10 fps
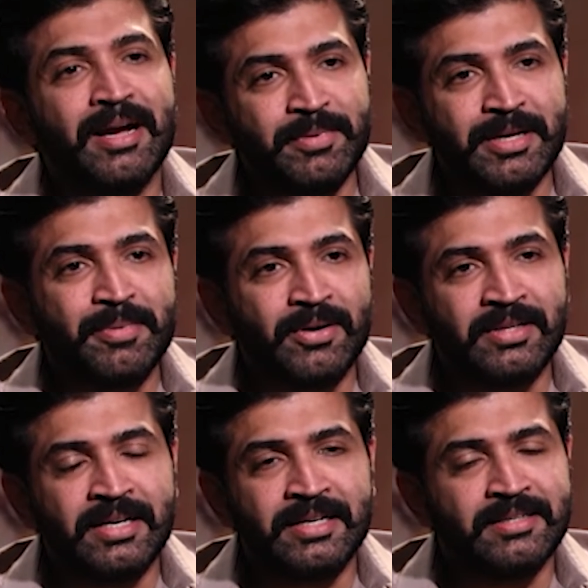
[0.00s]
happy
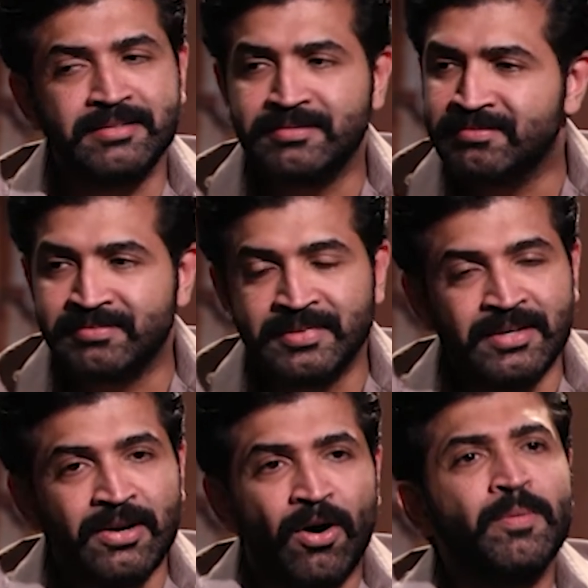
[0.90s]
about that, and
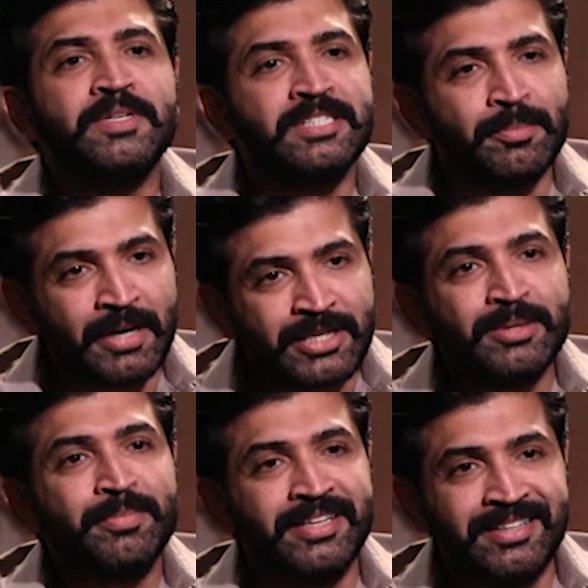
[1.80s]
always it's a
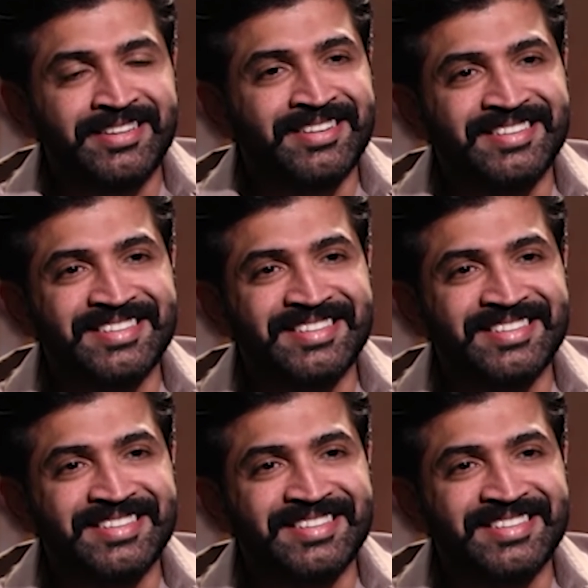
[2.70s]
pleasure being here.